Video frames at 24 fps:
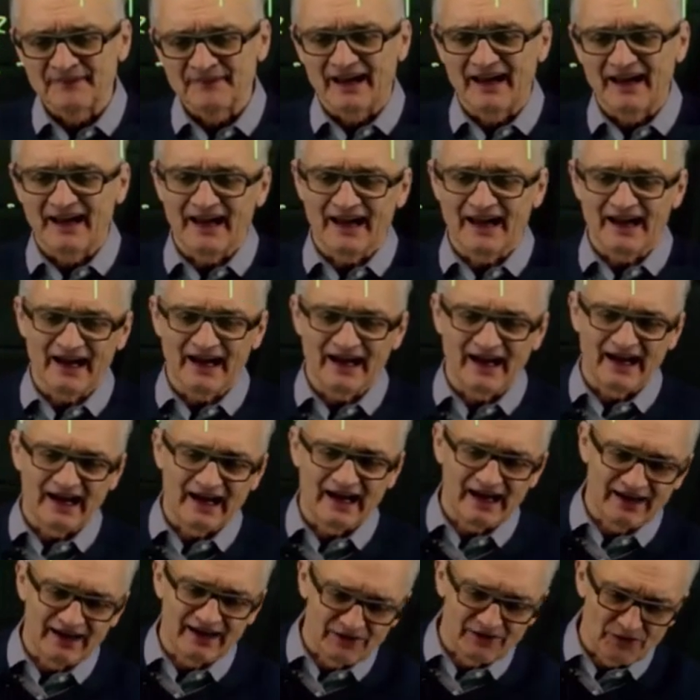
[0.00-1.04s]

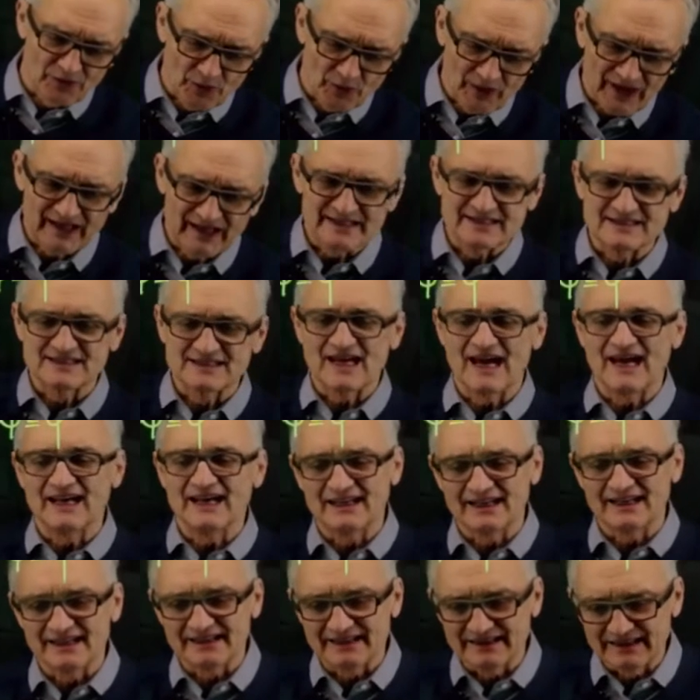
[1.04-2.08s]
And we
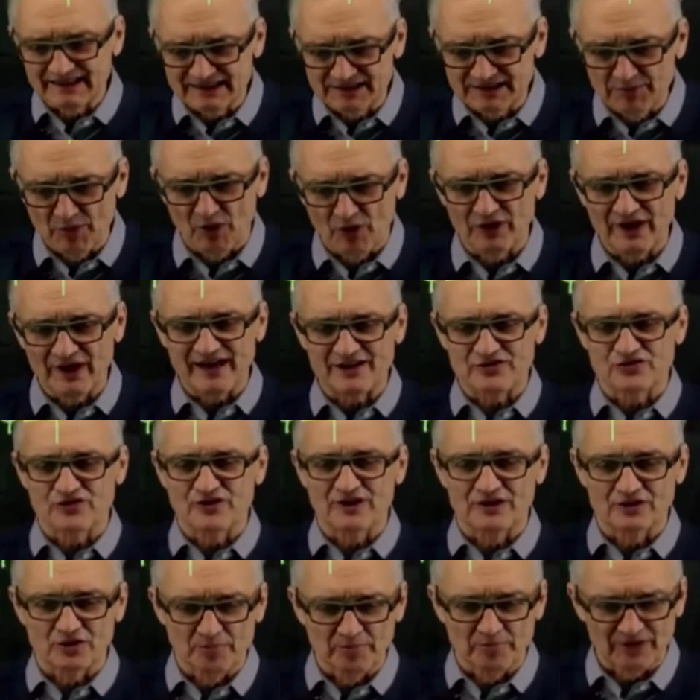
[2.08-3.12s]
decided it's more natural
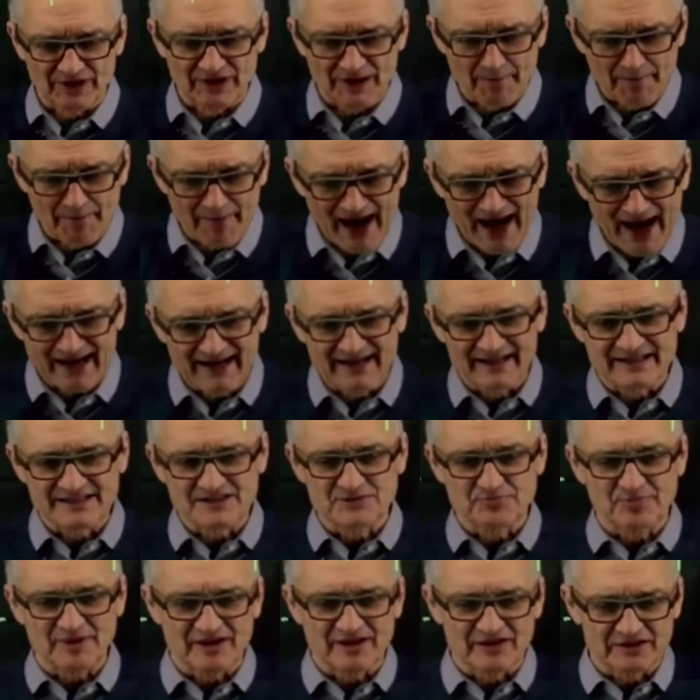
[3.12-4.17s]
to put a minus
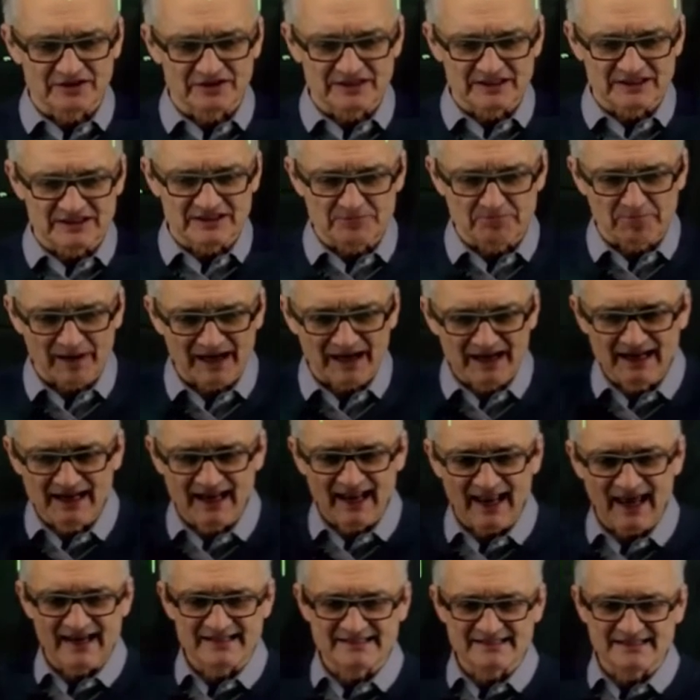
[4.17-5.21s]
because it's
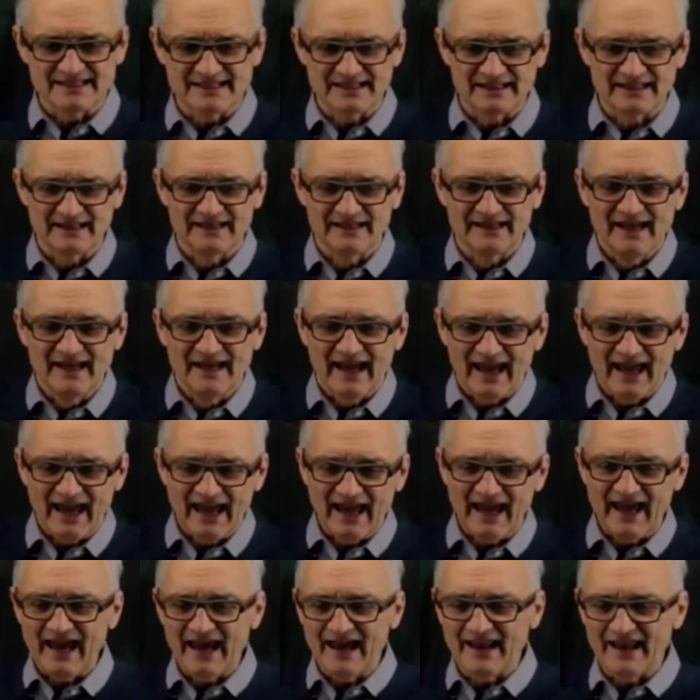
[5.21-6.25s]
penalizing
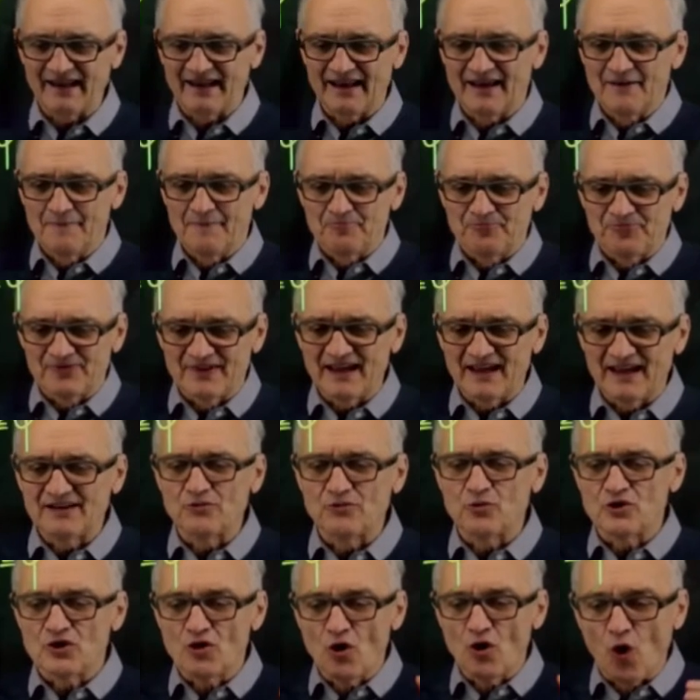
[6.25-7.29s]
and that
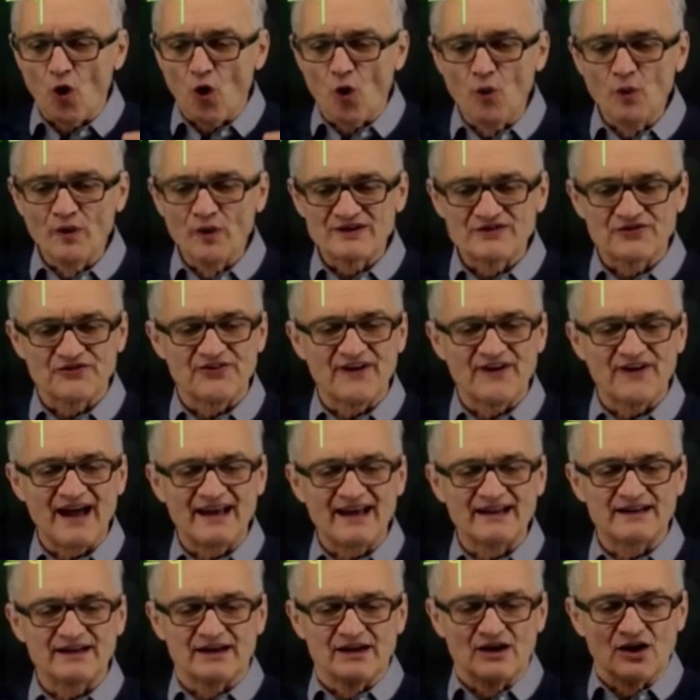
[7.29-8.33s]
you always
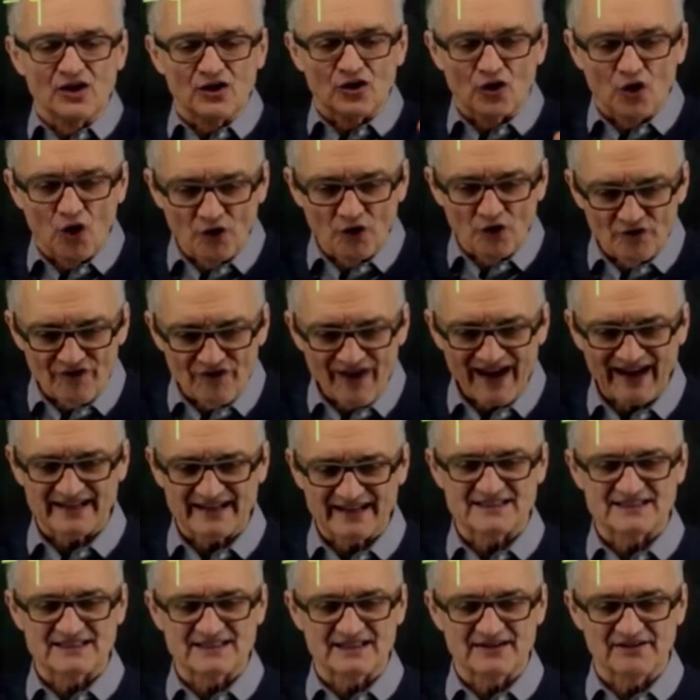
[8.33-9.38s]
find
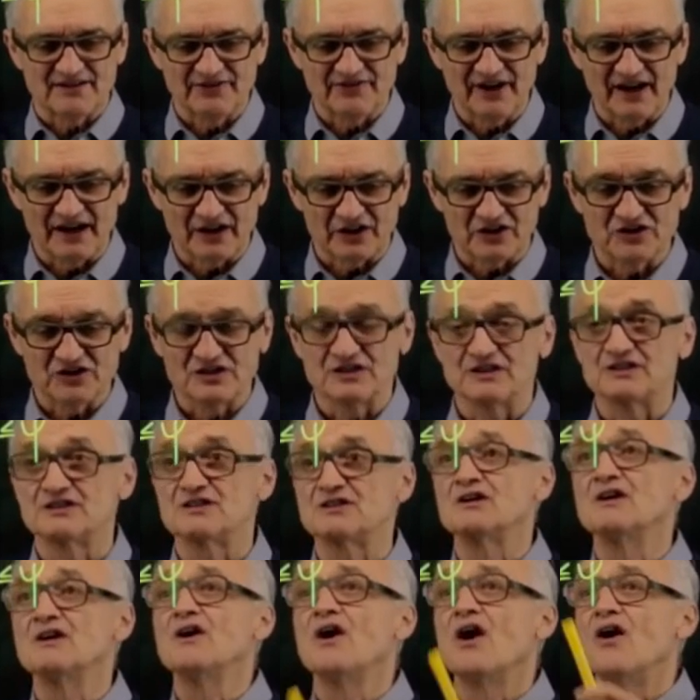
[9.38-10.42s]
convex functions.
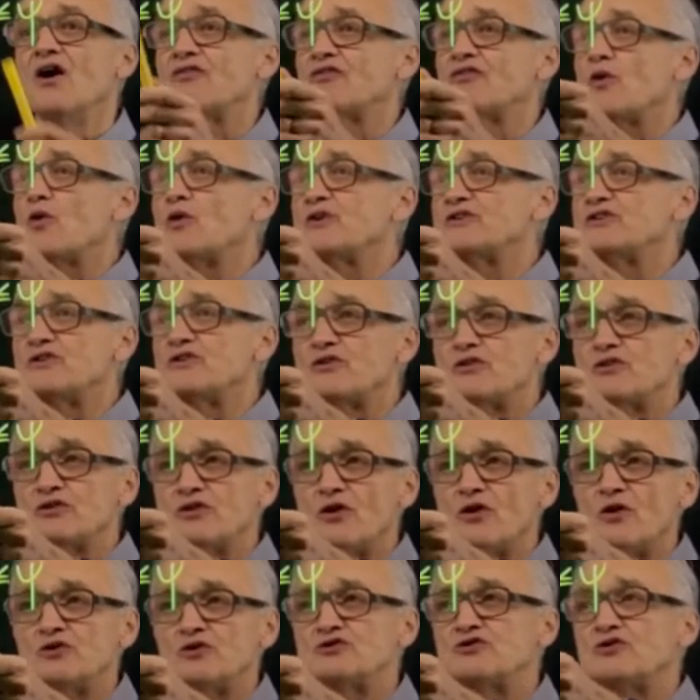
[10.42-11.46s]
Of course, you could
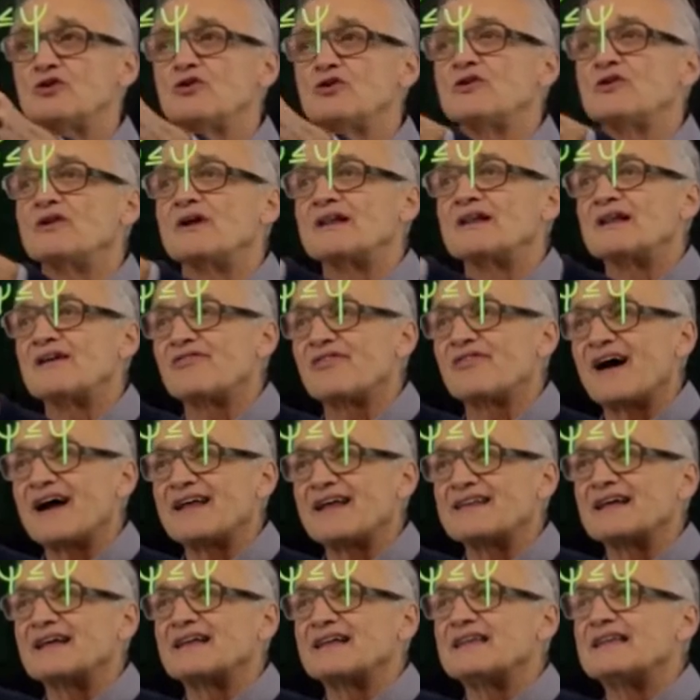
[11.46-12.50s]
also define
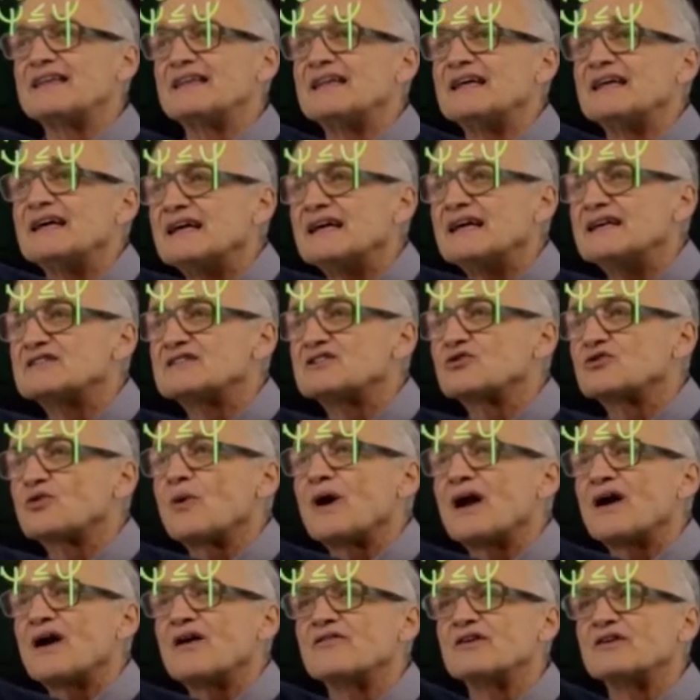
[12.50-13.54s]
the d
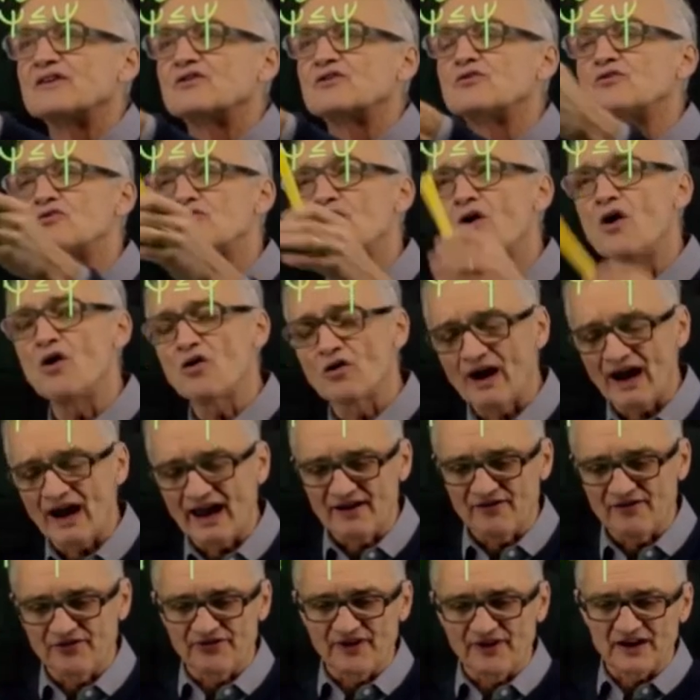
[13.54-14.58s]
square over 2
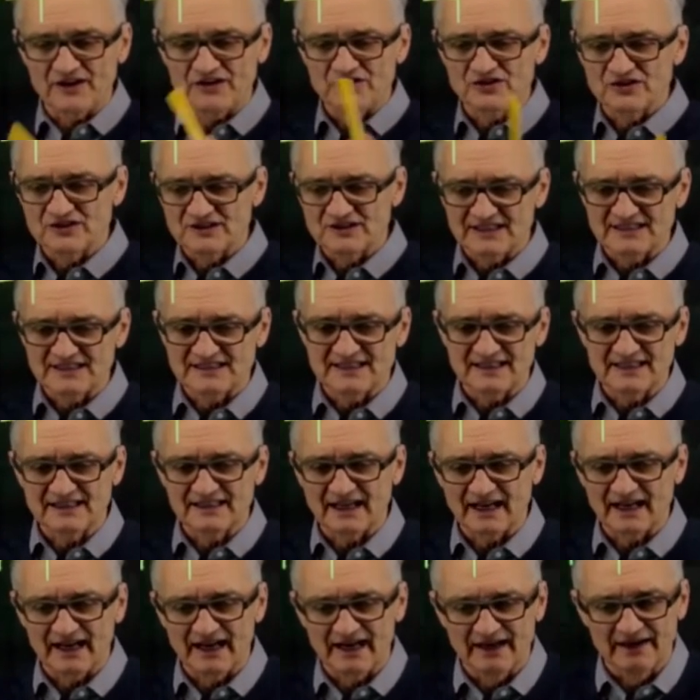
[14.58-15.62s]
concave functions,
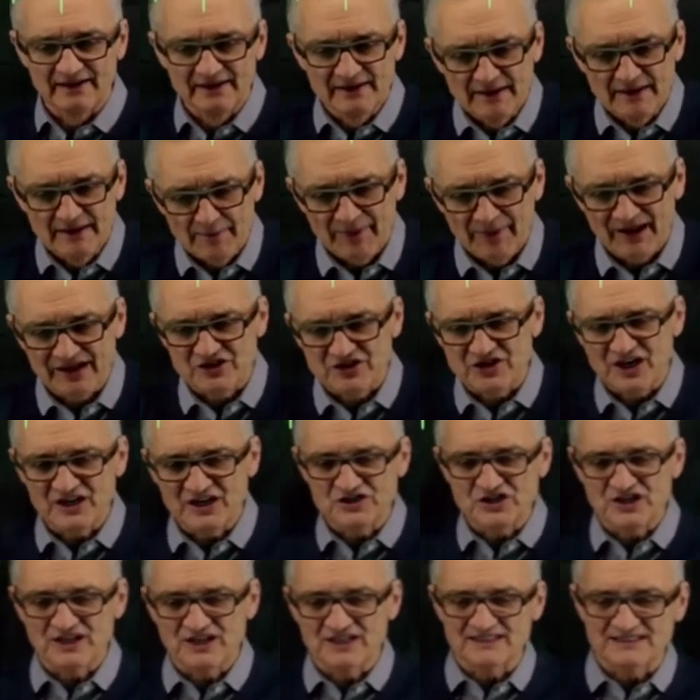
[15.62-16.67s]
etc., by
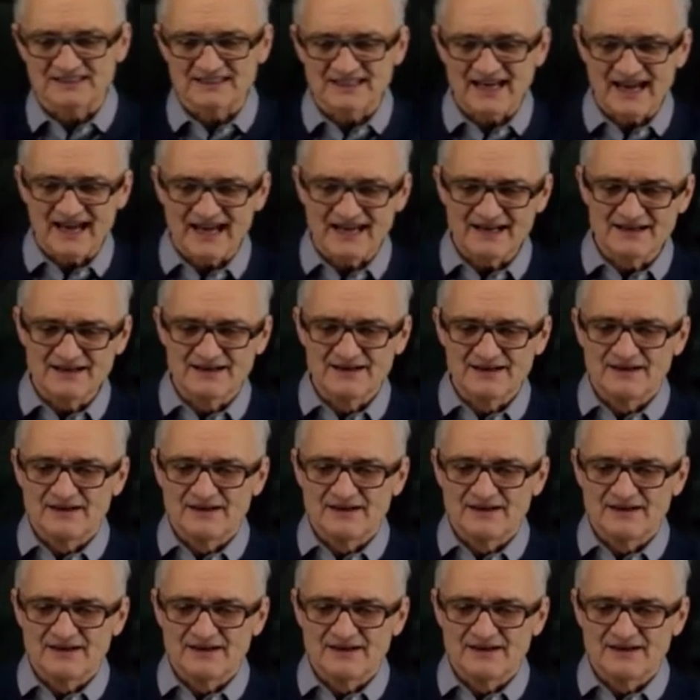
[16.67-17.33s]
changing the sign.